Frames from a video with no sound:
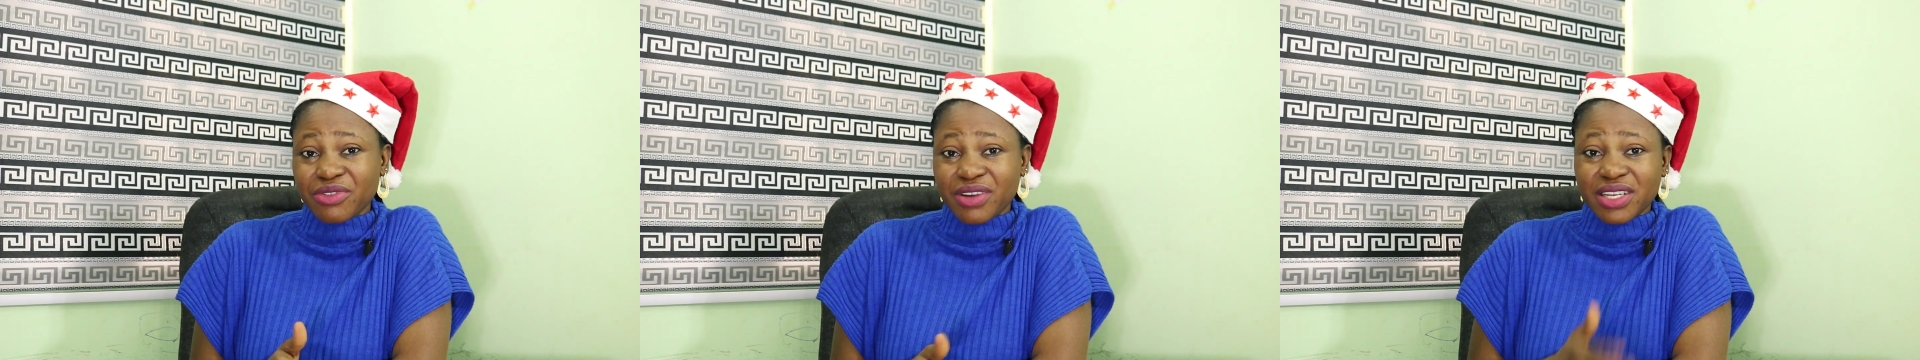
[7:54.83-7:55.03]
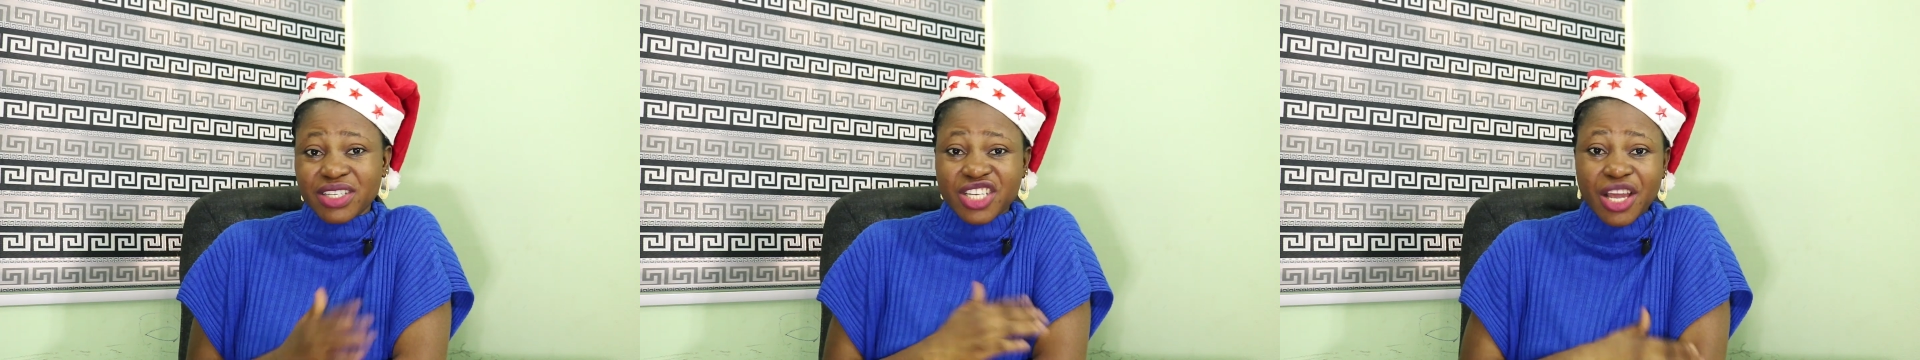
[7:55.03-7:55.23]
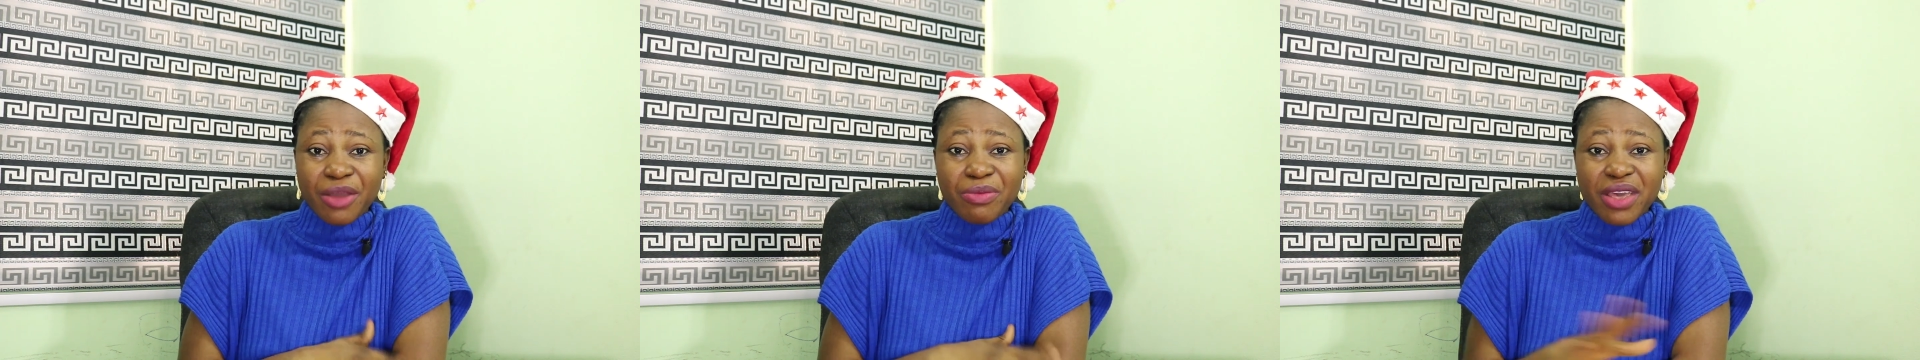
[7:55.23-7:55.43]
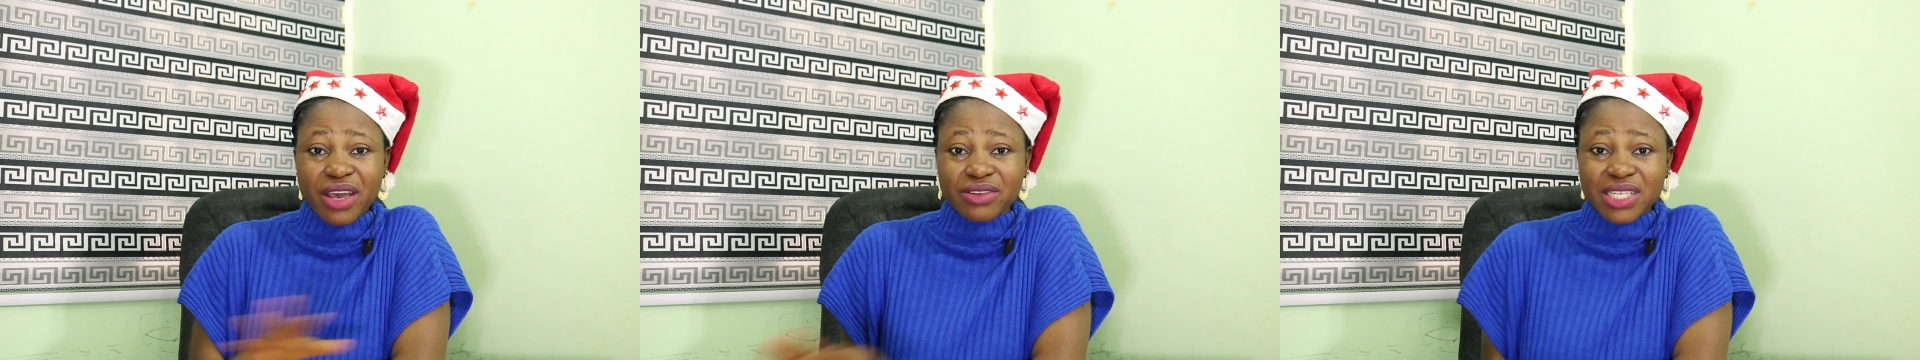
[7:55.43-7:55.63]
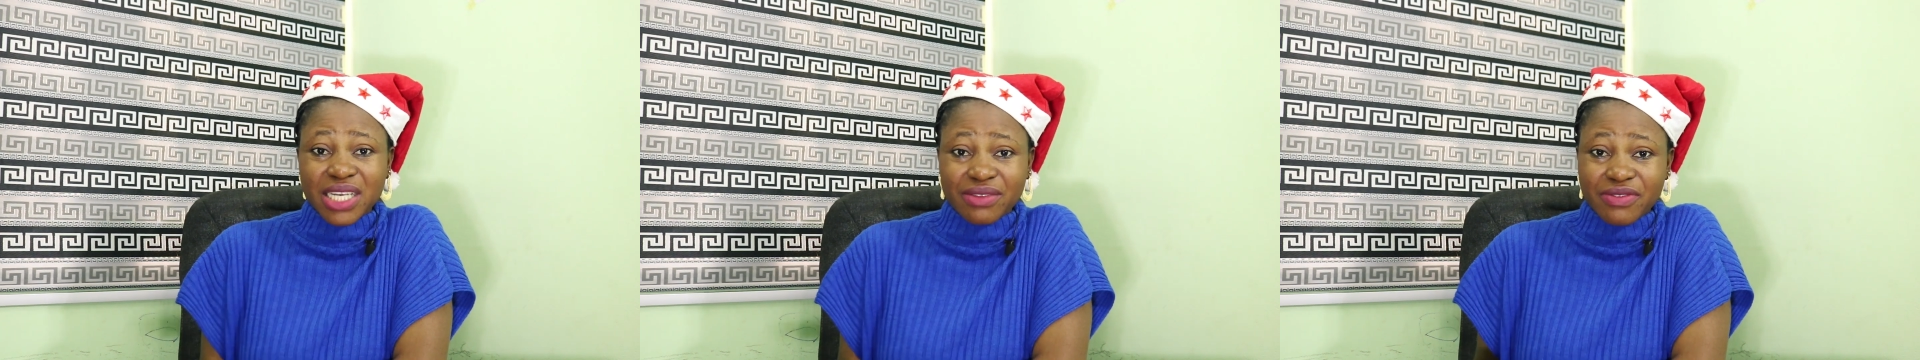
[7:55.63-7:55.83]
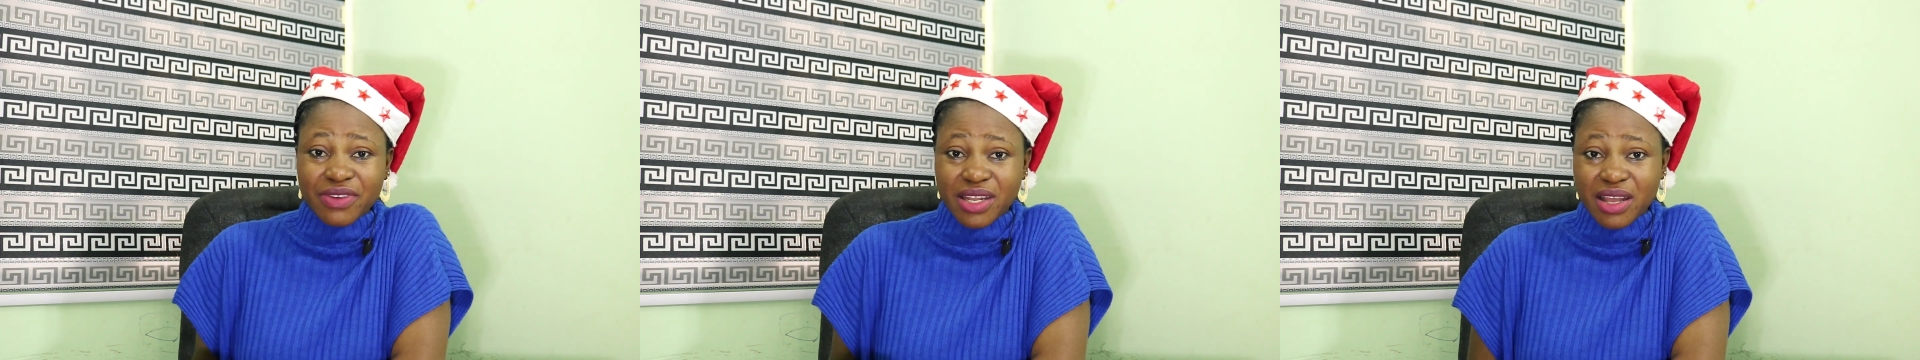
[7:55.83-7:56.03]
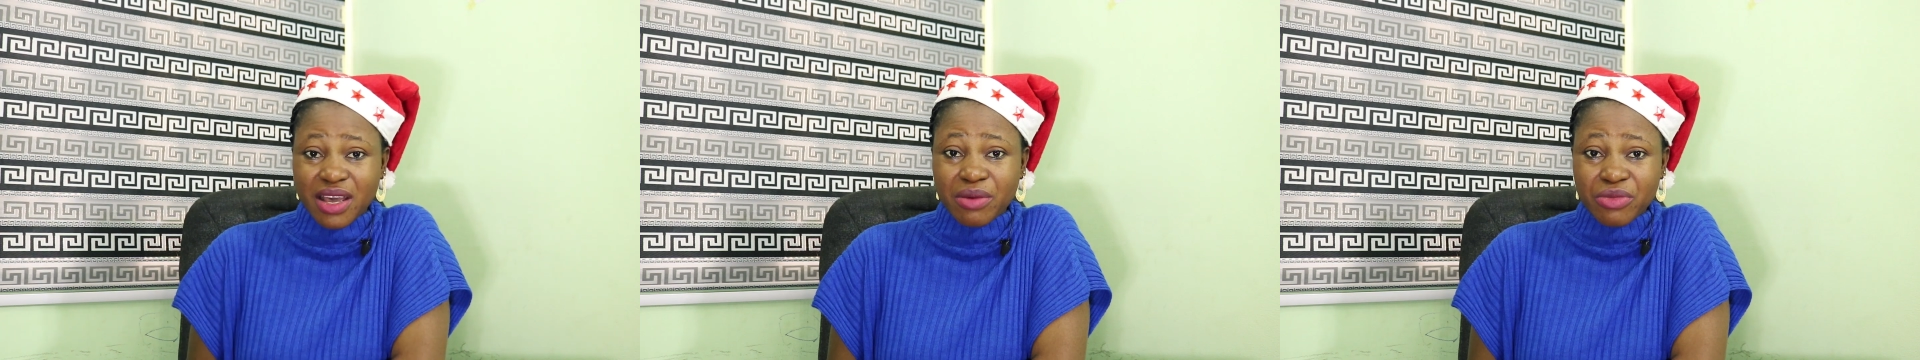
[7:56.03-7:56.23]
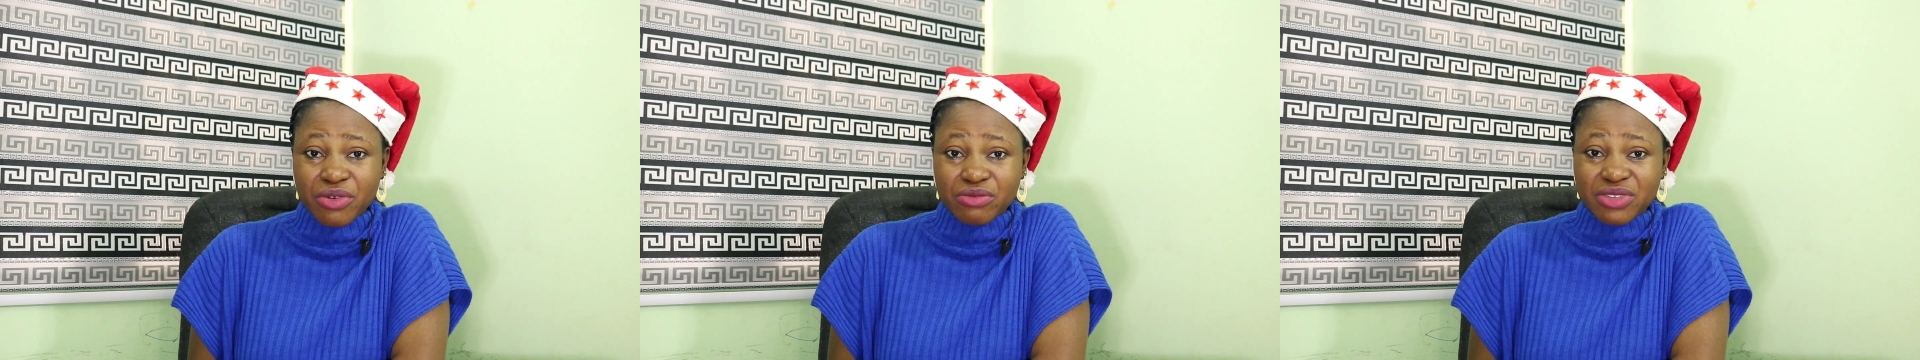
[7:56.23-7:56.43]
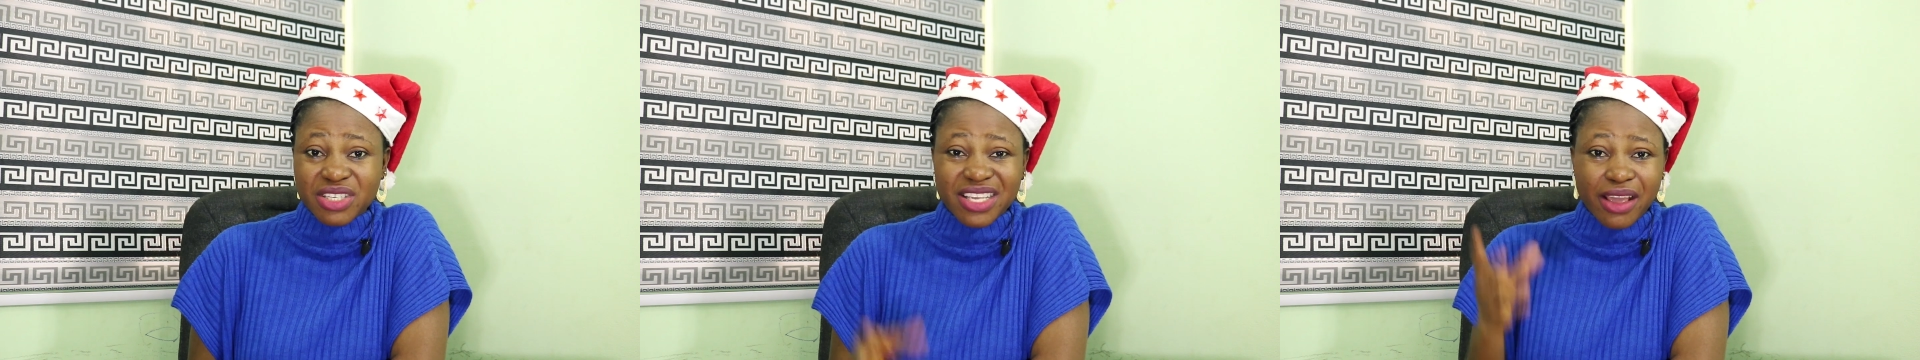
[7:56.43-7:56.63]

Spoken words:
you can check me out at Fertile Moms.